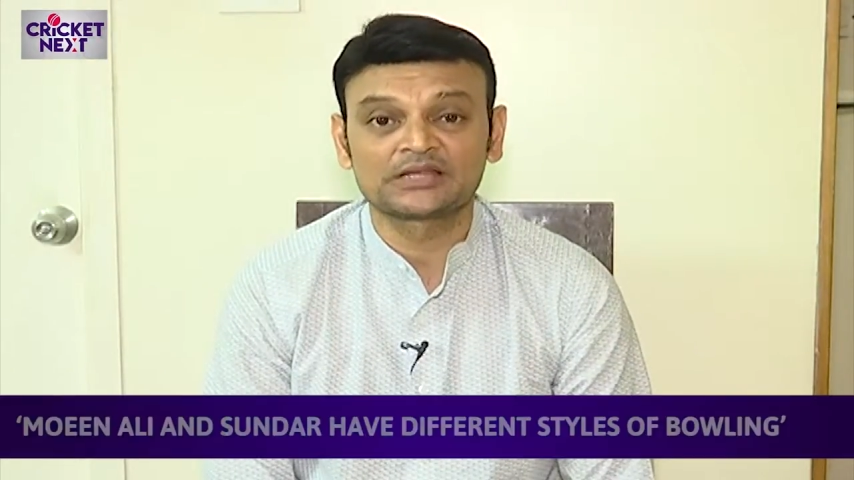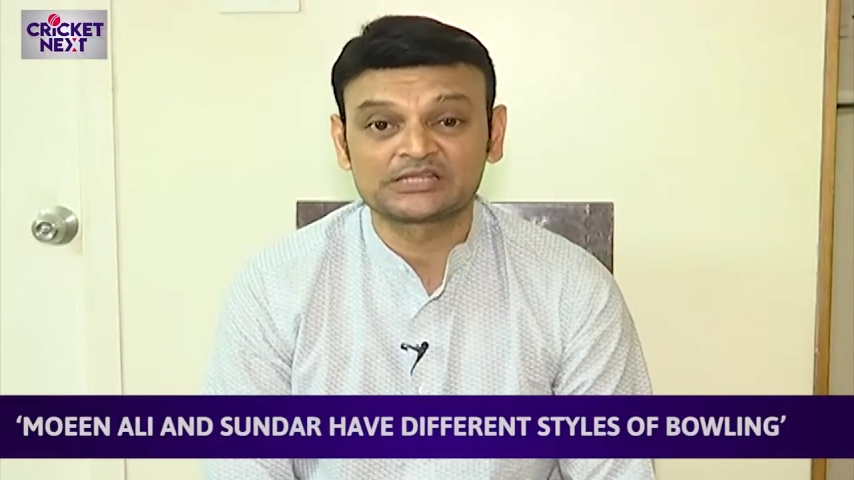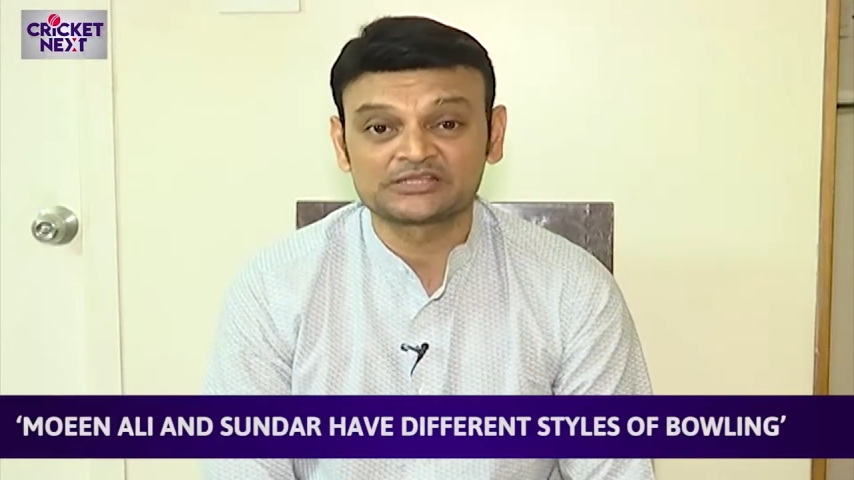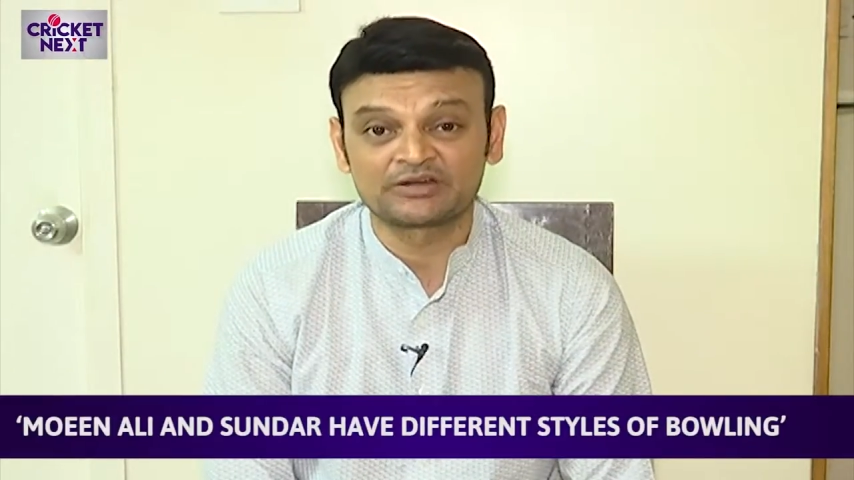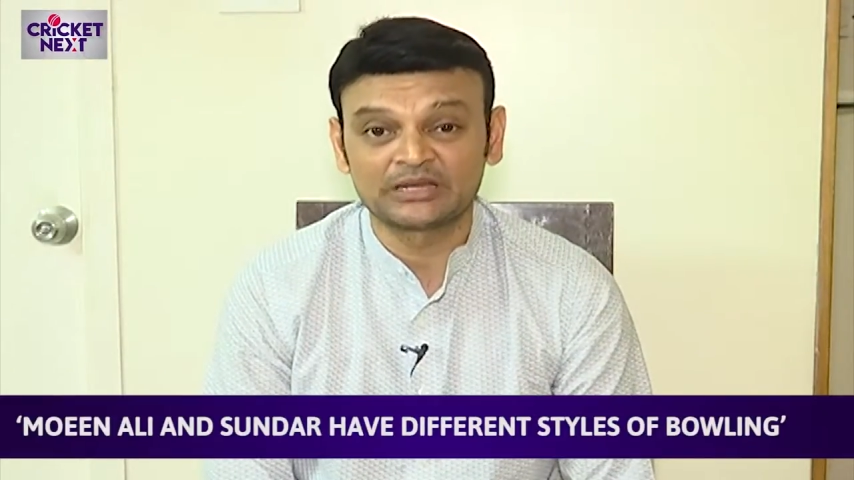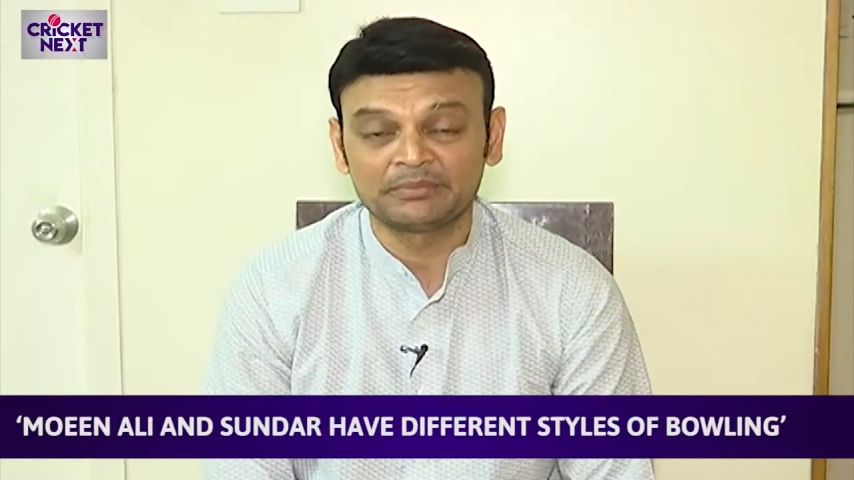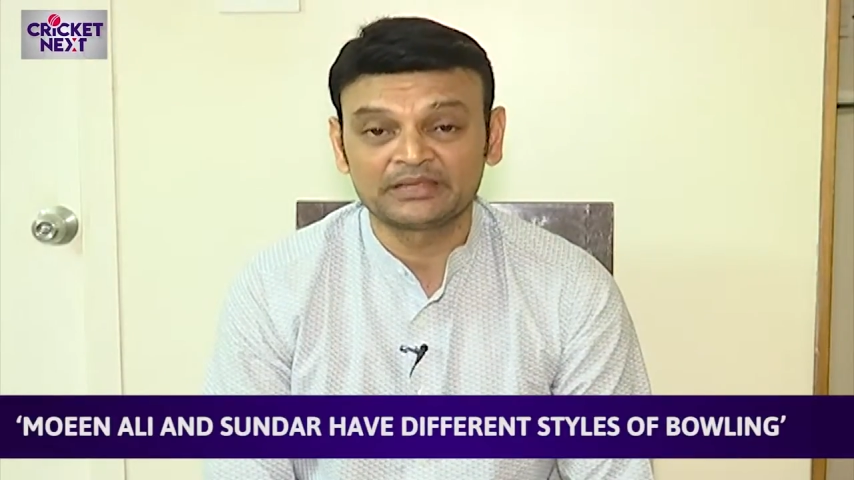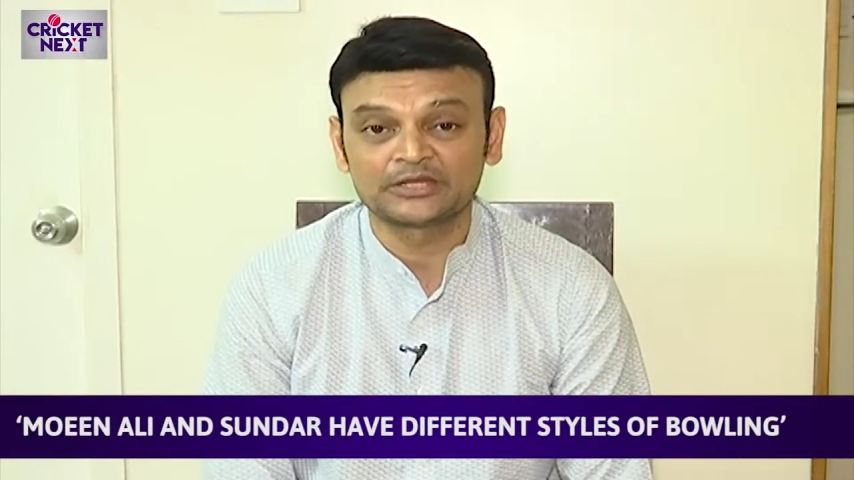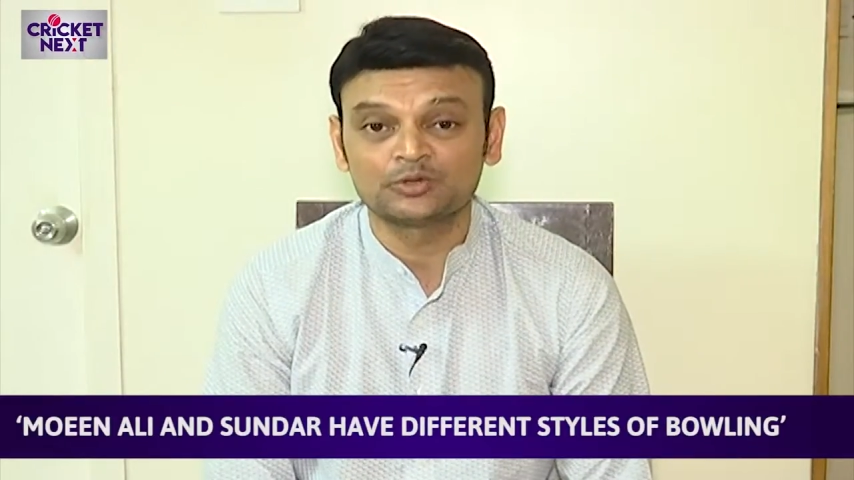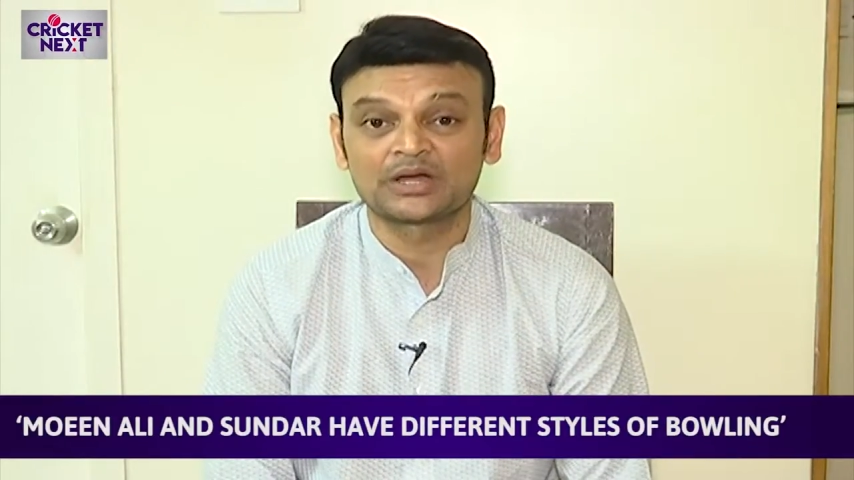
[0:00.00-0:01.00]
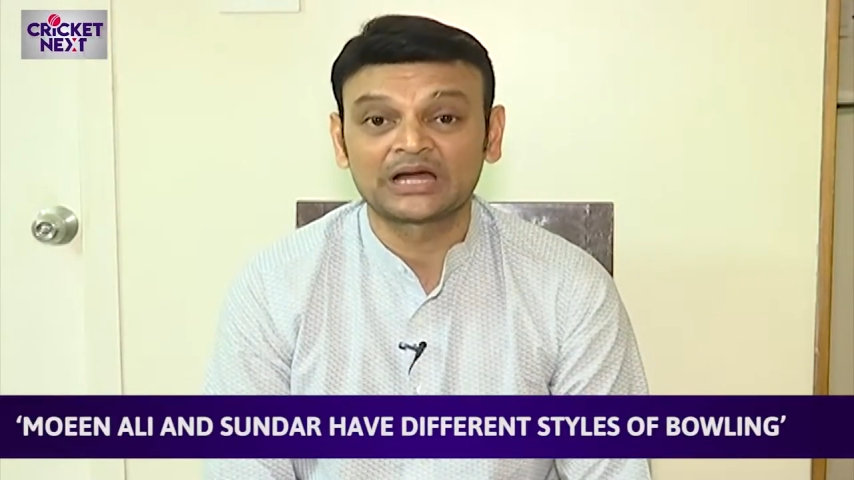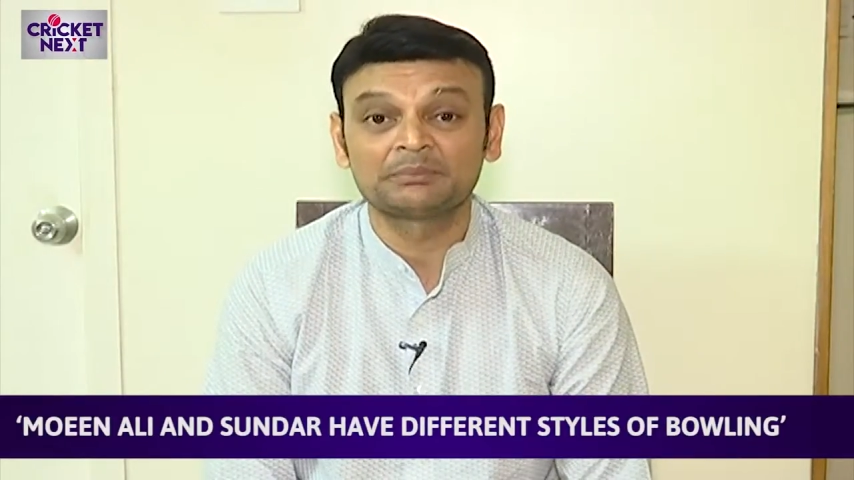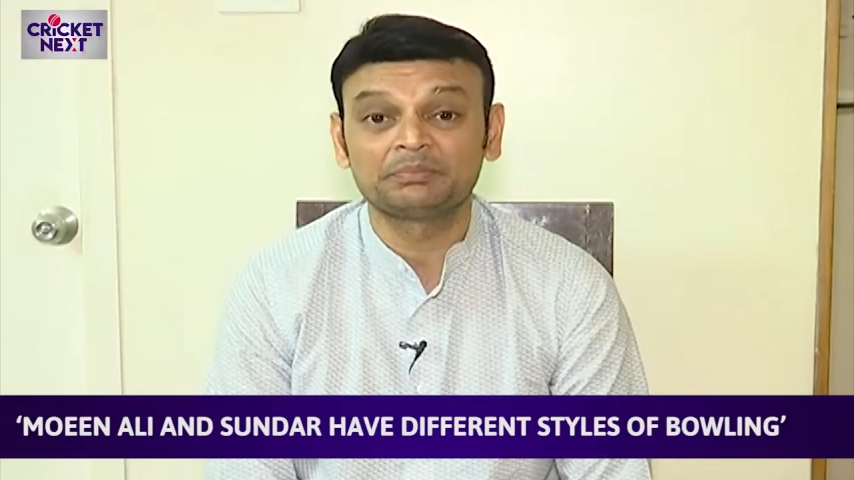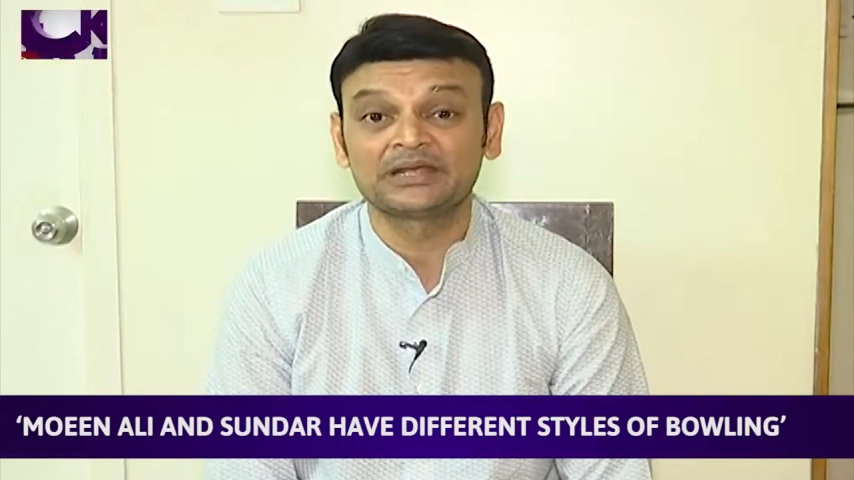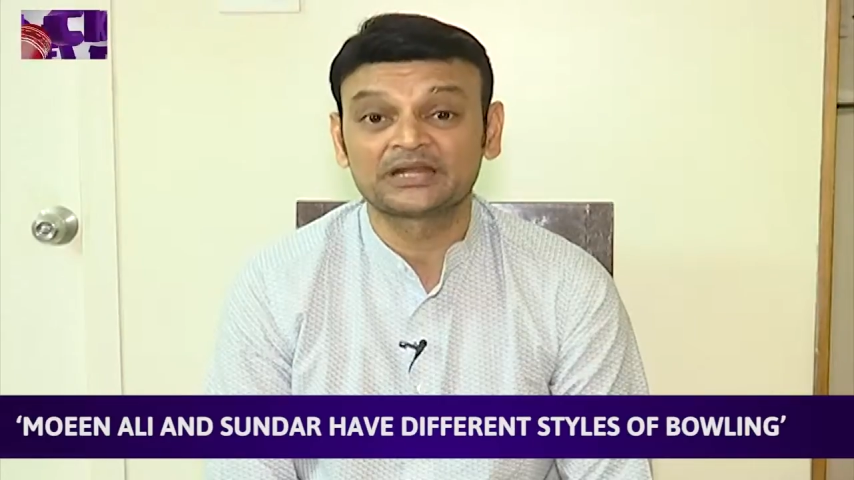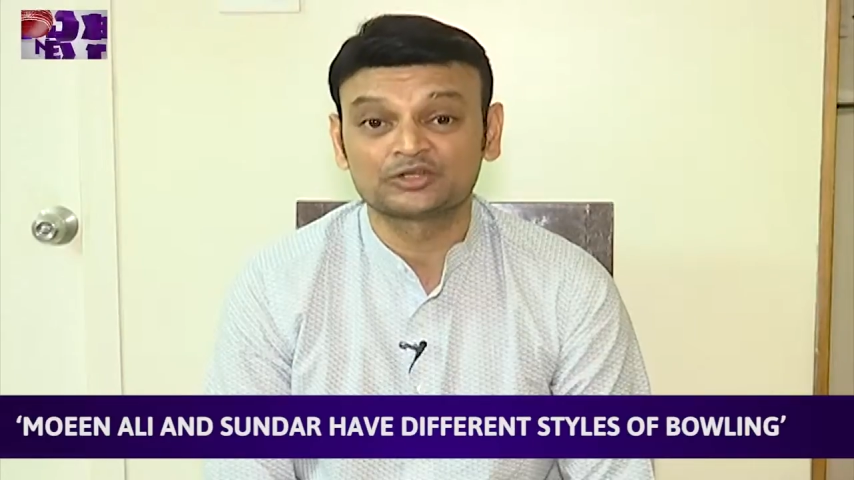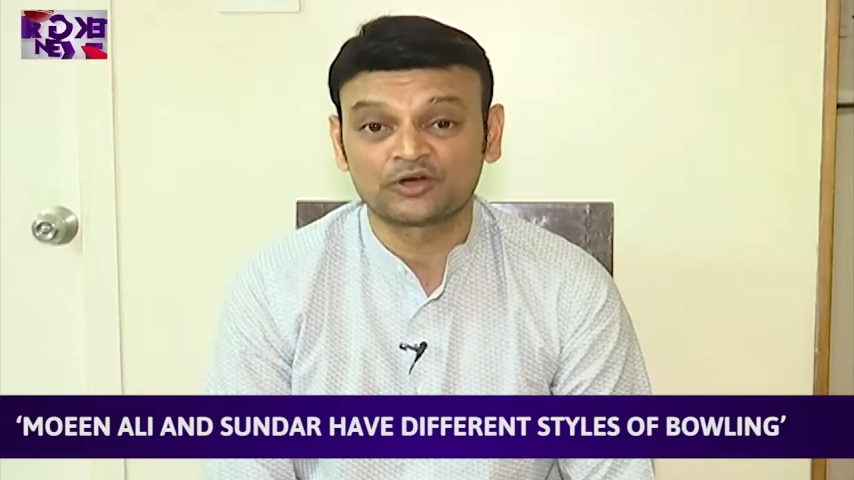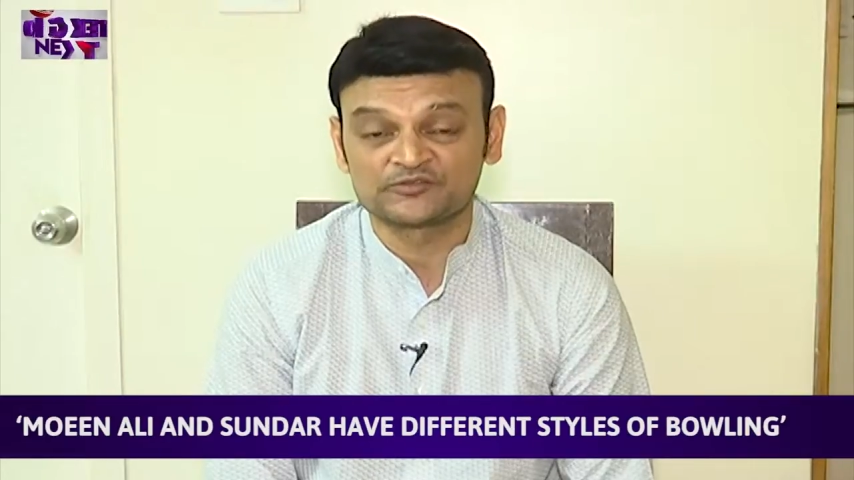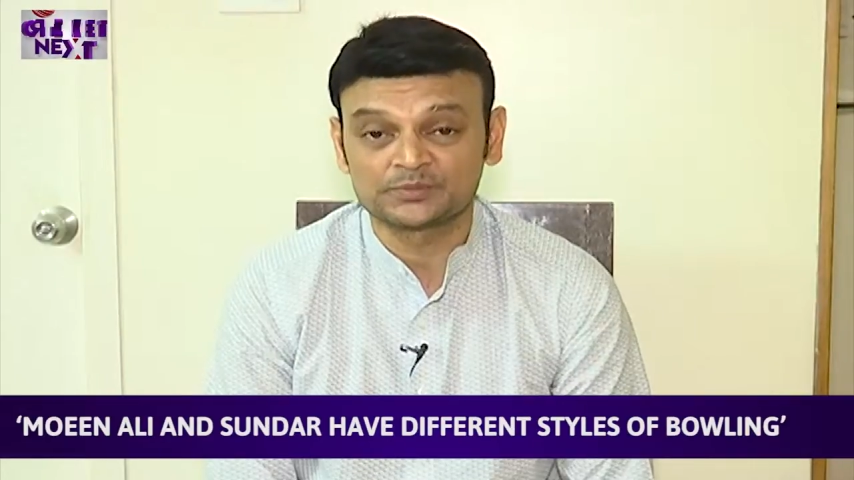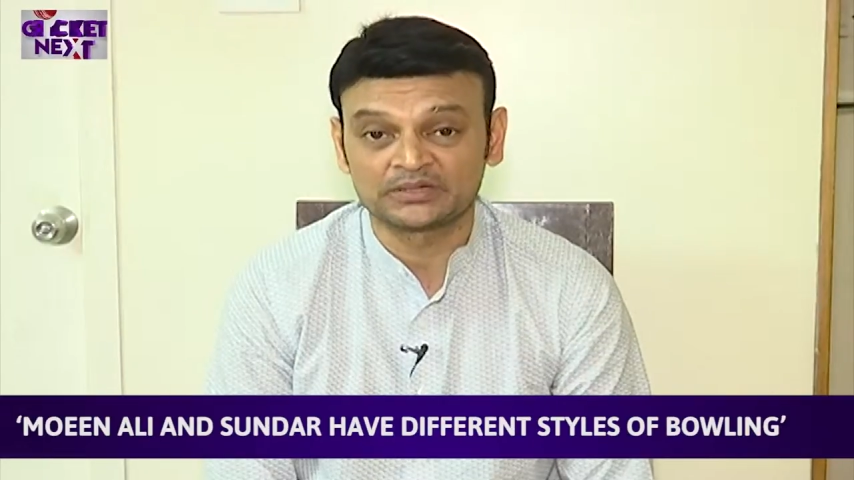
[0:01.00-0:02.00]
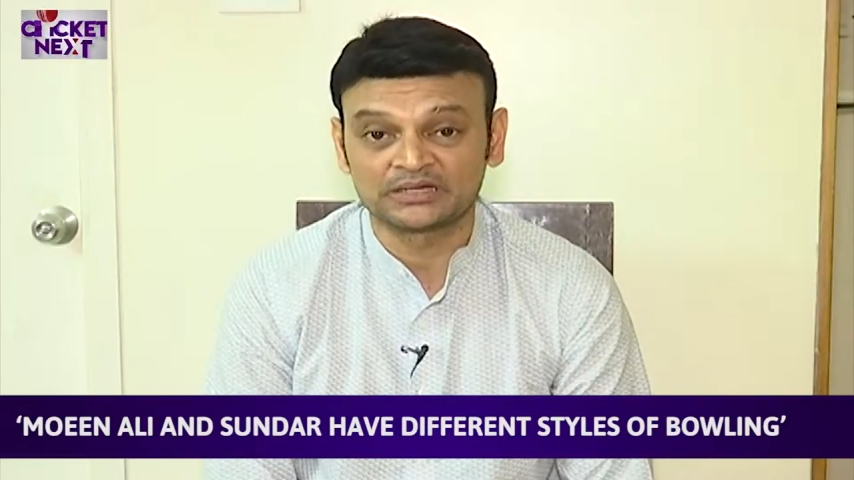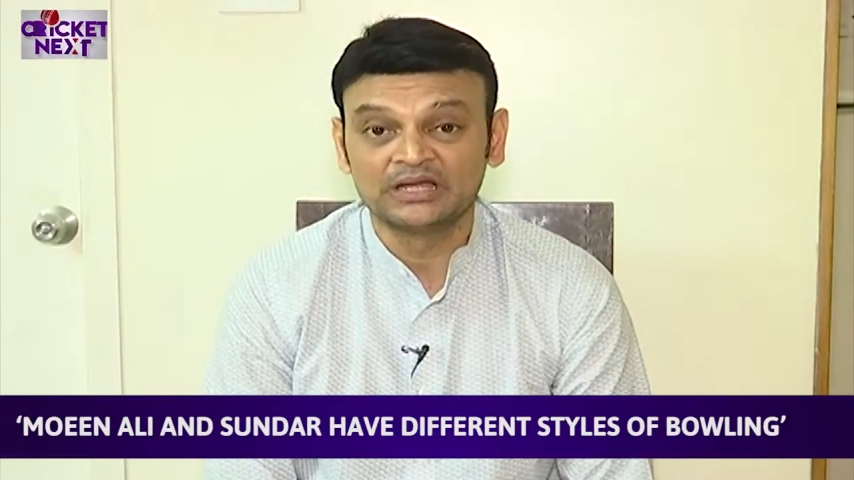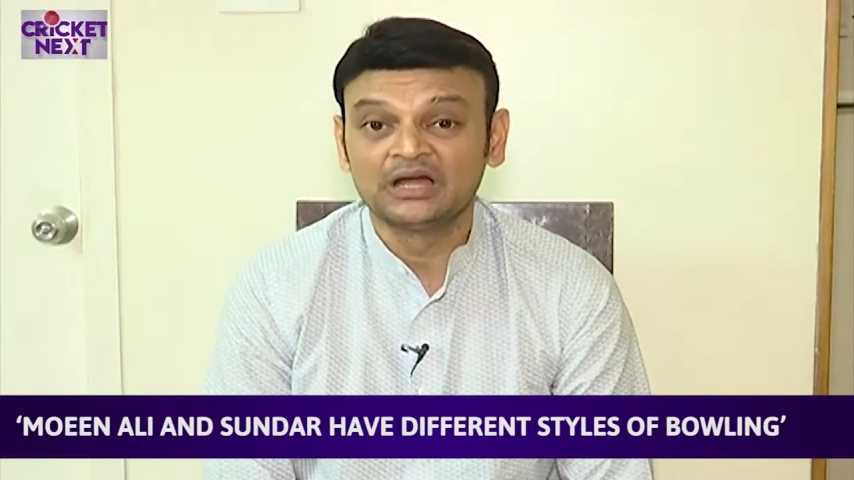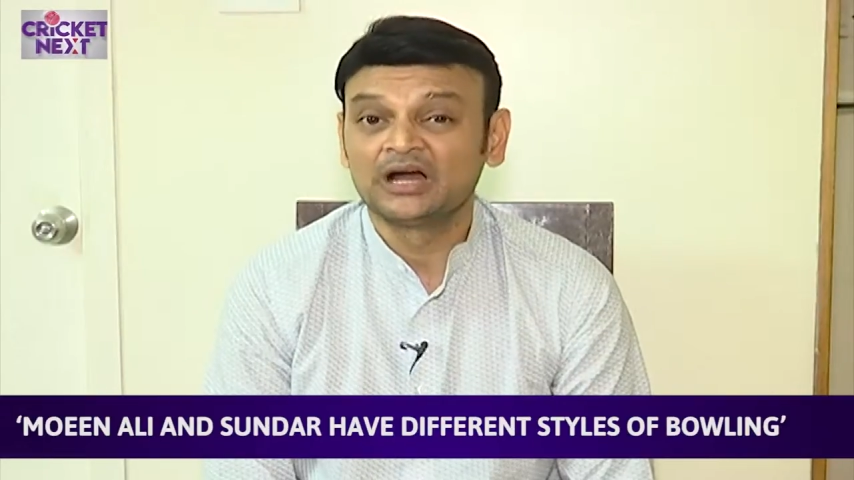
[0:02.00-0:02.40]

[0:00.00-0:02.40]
necessarily mean that you can't play another off-spinner.